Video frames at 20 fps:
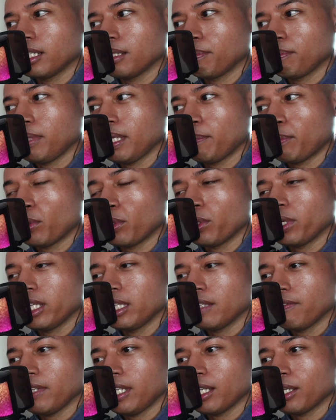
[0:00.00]
people in
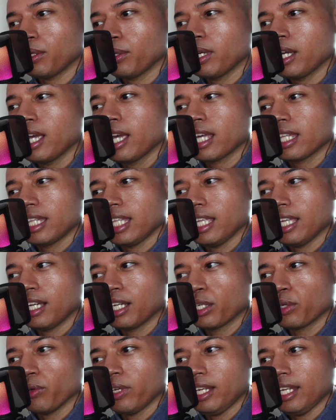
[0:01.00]
the video, they
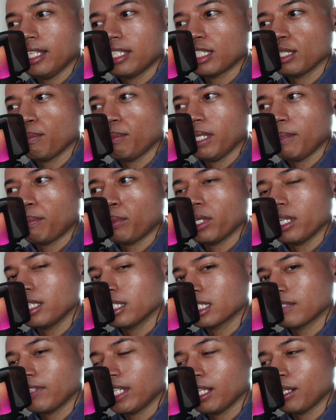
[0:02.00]
agreed to be put in
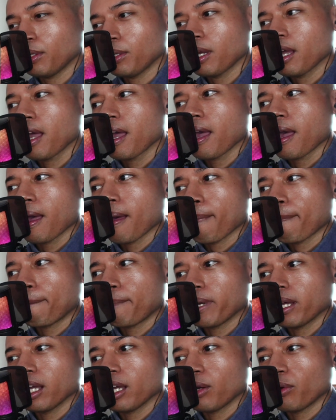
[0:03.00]
this video.
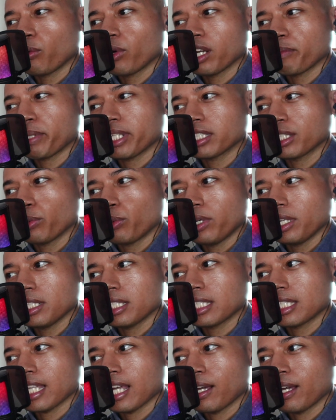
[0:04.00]
But what about the
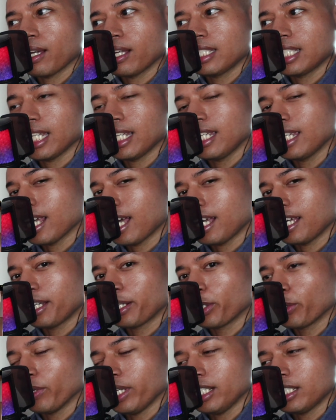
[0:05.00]
ones that did not
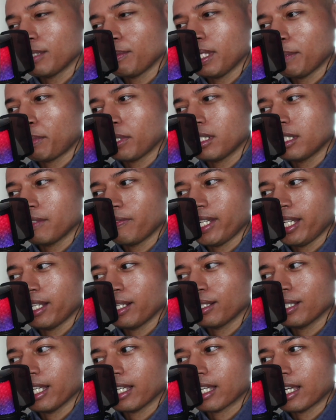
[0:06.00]
agree to be put in the
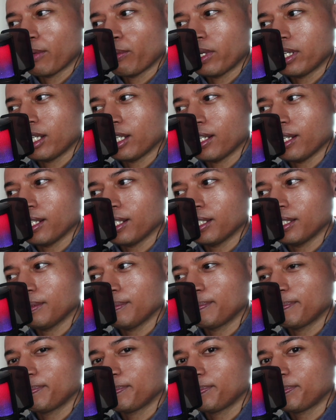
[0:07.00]
video? Like, I wonder
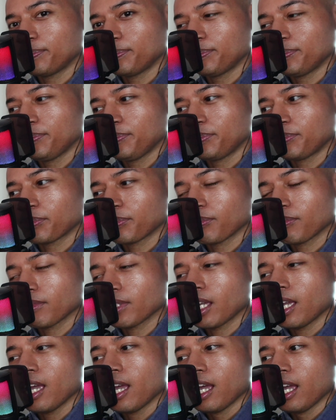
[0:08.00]

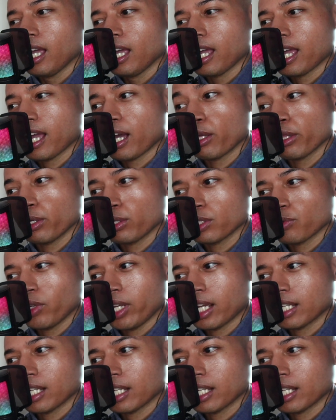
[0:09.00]
how those